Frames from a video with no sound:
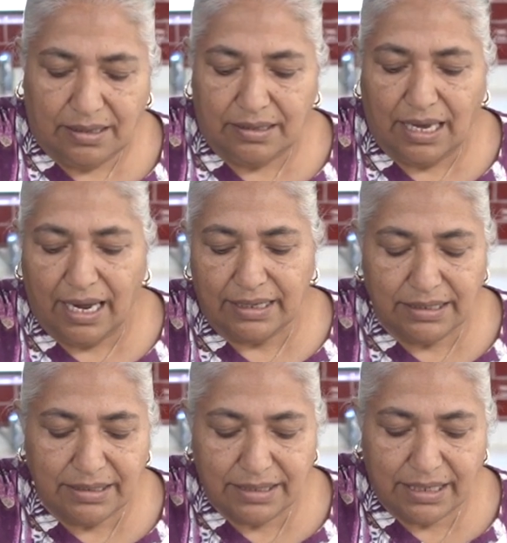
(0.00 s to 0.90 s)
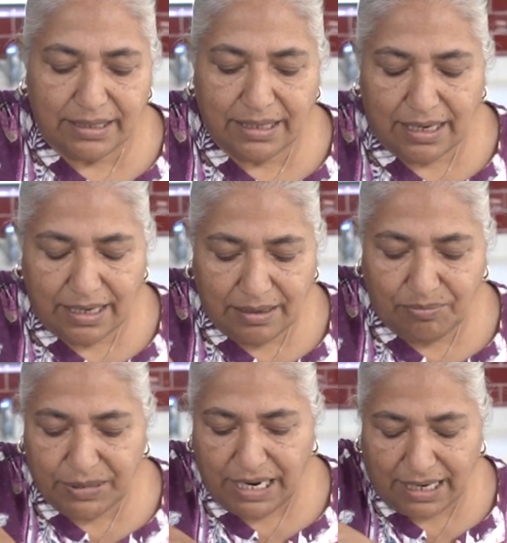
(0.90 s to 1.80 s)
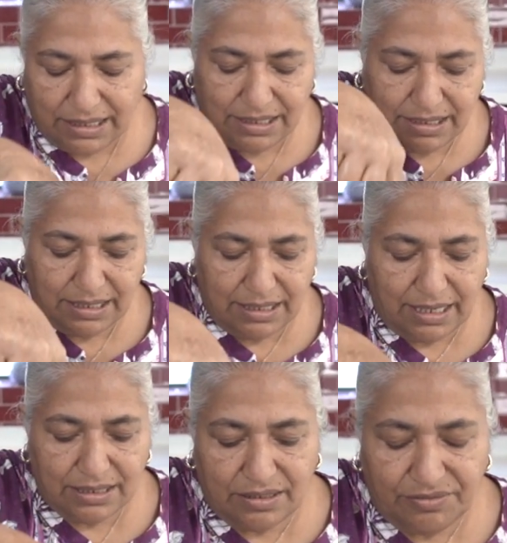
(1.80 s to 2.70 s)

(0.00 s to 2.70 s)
The onions and the biryani stick has